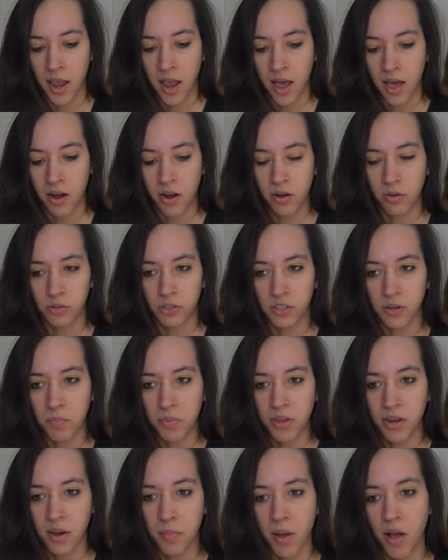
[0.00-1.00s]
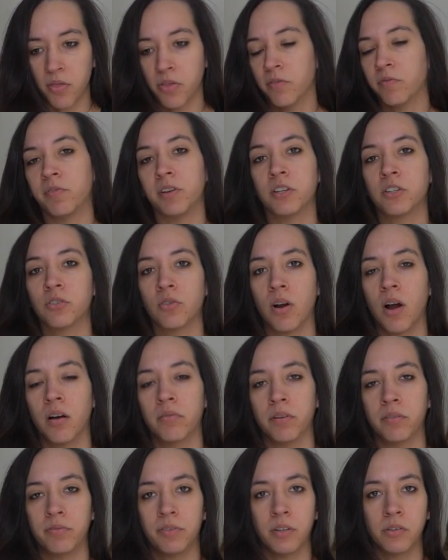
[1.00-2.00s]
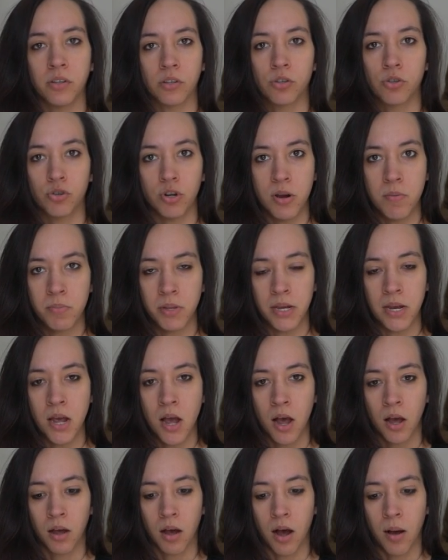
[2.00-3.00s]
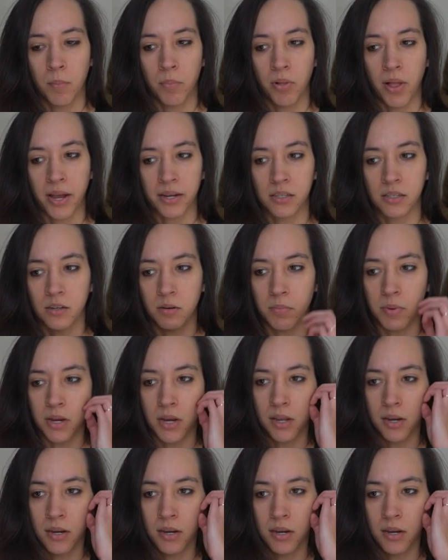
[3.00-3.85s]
I don't know, something about the viscera of it feels extremely complex to me,